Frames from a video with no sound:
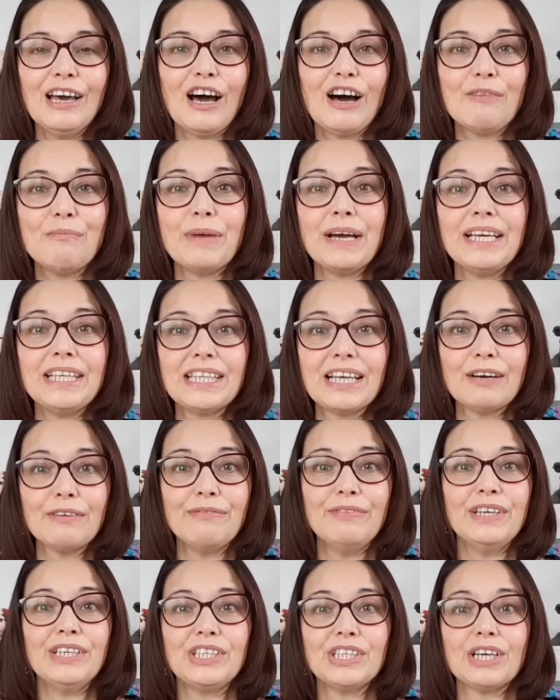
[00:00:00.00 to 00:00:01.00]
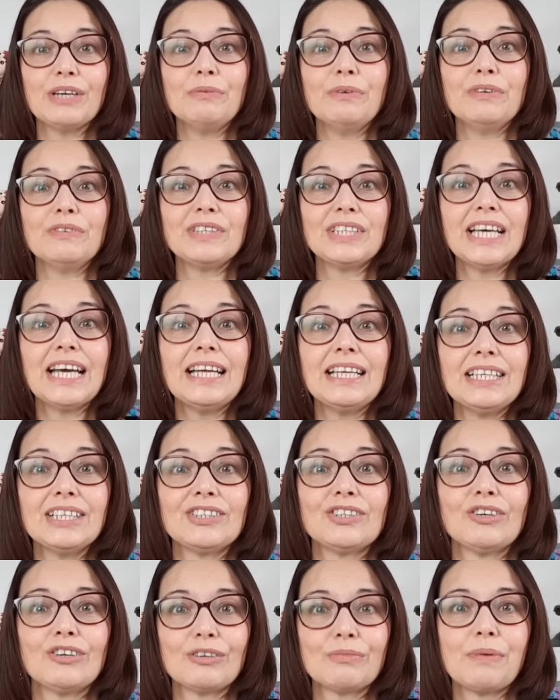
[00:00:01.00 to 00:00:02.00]
I made that video with 10
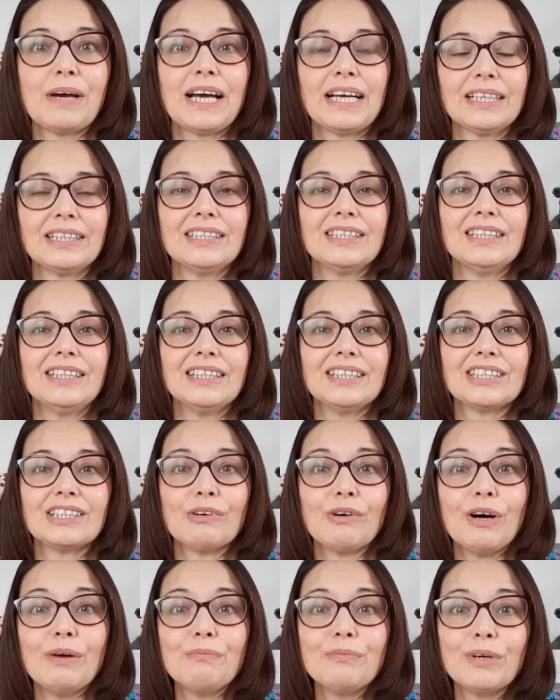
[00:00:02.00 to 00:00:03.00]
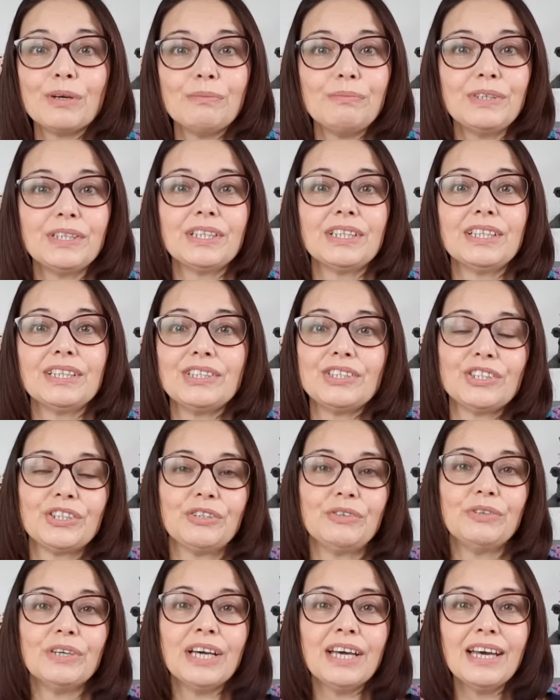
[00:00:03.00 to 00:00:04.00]
sock patterns, so I'm probably going to
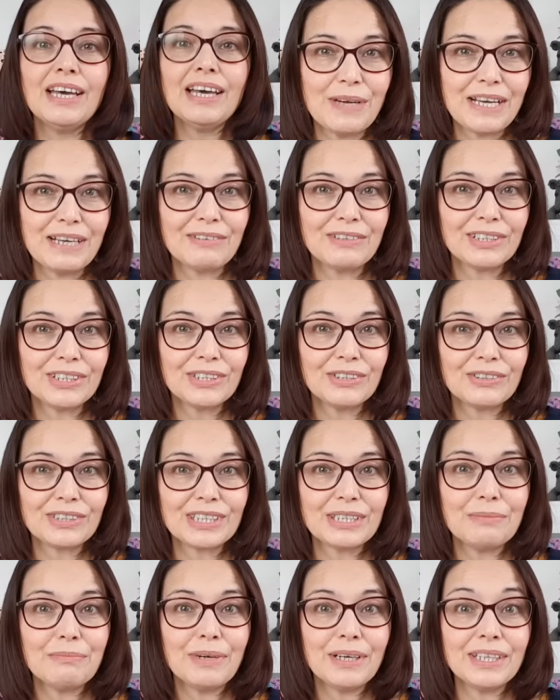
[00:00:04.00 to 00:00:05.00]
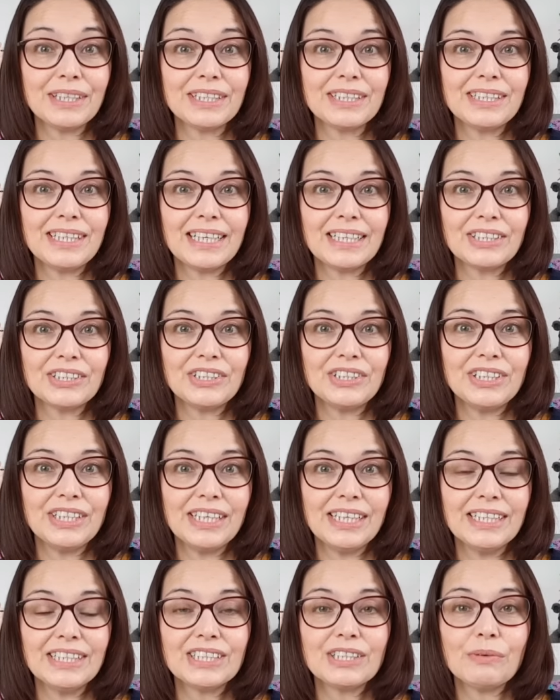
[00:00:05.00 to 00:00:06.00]
do a pair of socks a month next
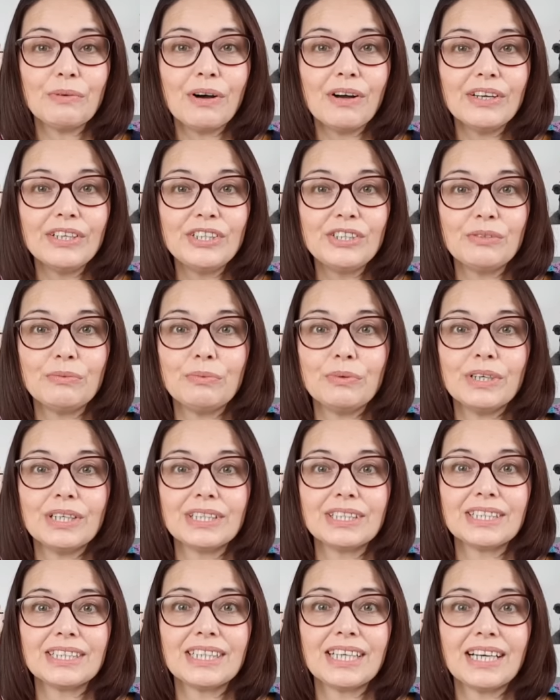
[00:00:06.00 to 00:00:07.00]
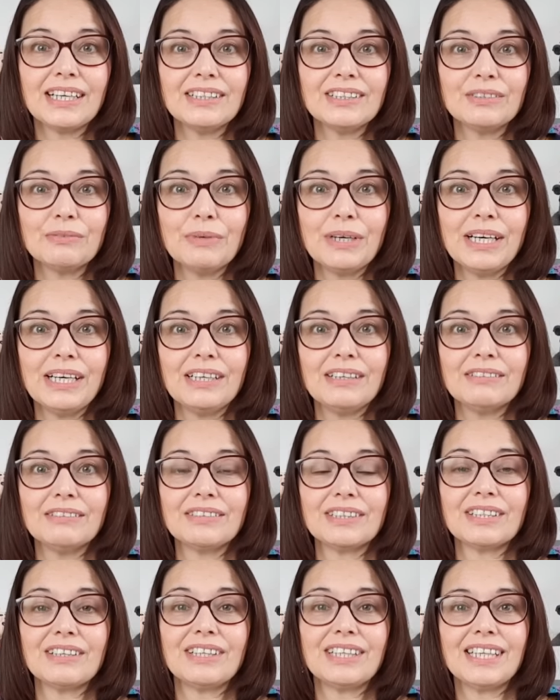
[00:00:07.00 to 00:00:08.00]
year, so I should work to that as well.
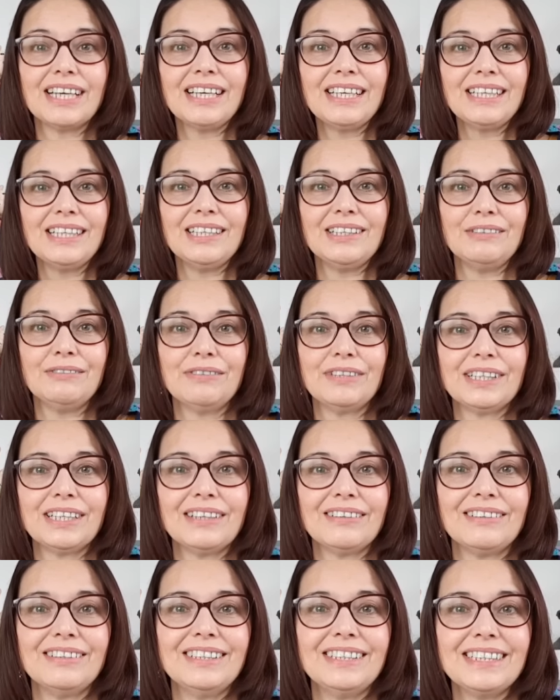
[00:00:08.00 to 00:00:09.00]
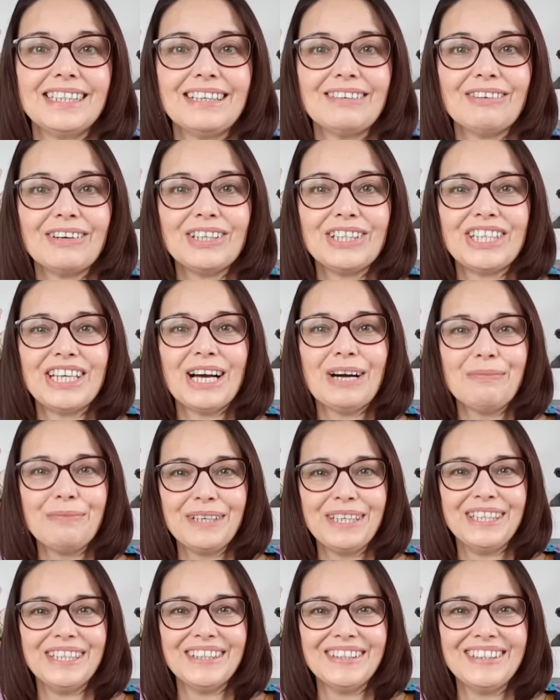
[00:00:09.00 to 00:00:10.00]
So thank you for that idea, I shall be
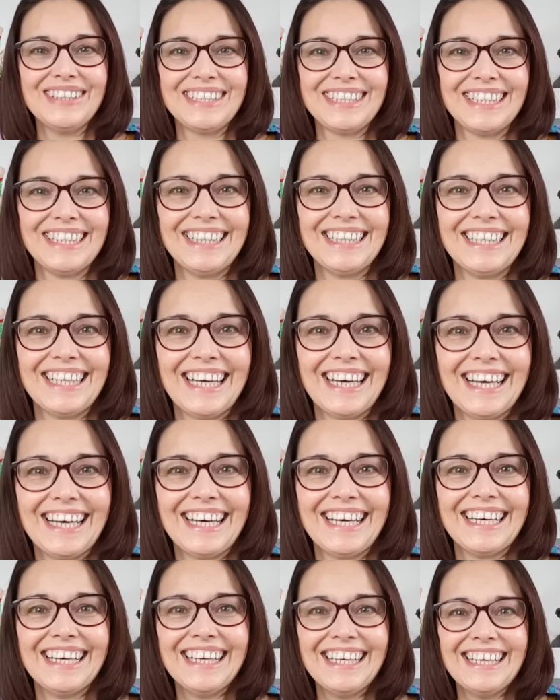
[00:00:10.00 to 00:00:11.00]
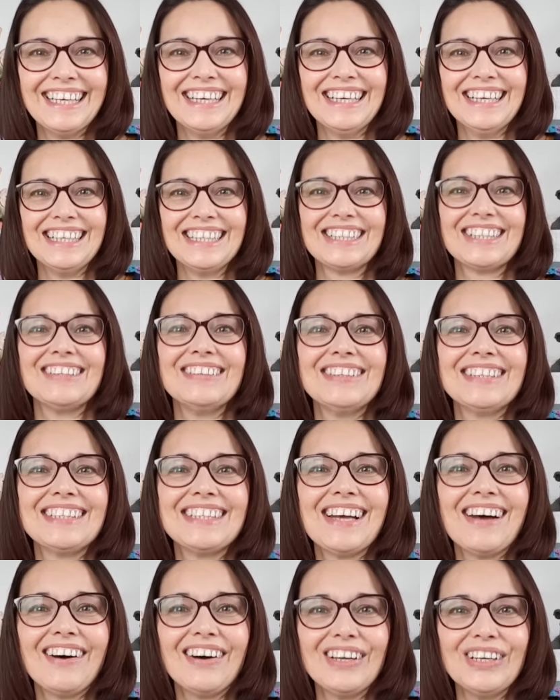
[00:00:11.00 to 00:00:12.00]
using that. So
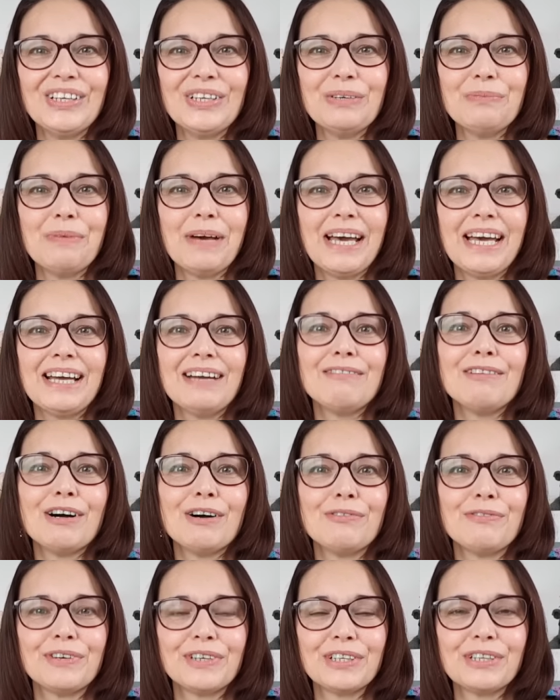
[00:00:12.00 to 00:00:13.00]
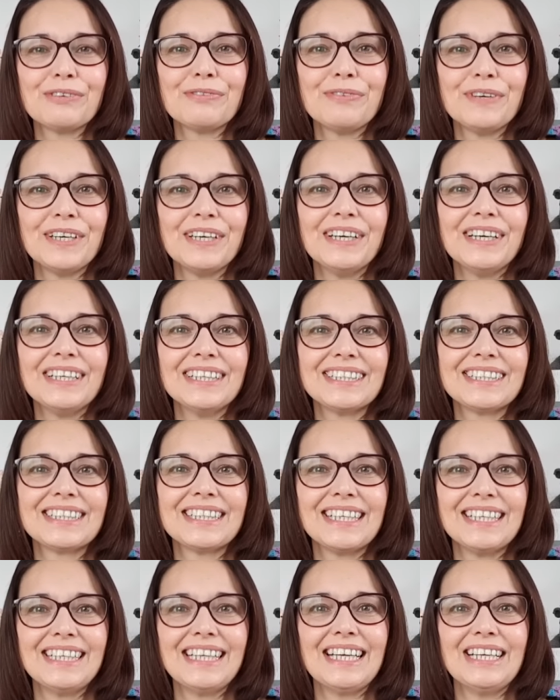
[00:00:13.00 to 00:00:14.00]
start a new pair off on the 1st
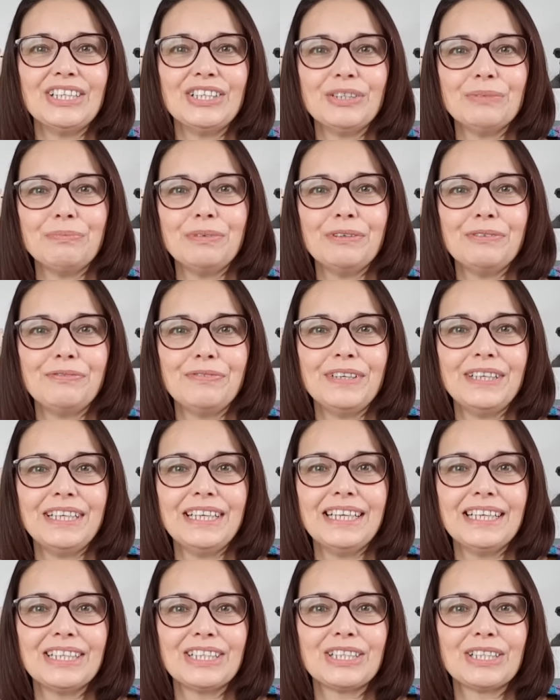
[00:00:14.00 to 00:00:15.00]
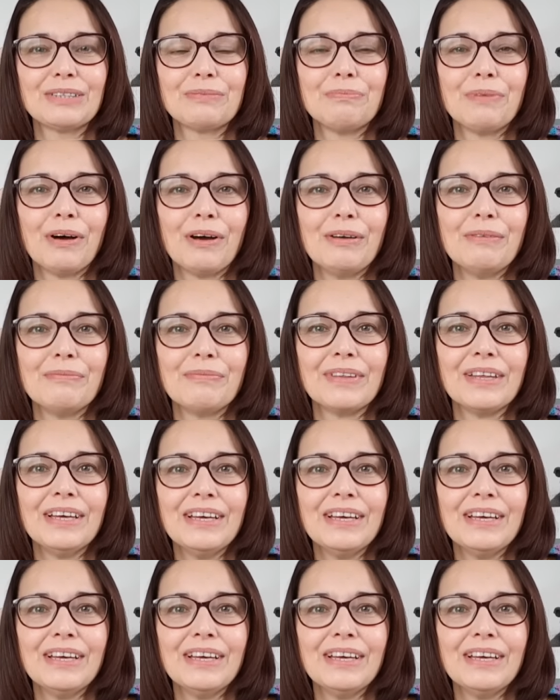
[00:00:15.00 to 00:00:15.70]
and then should be finished by,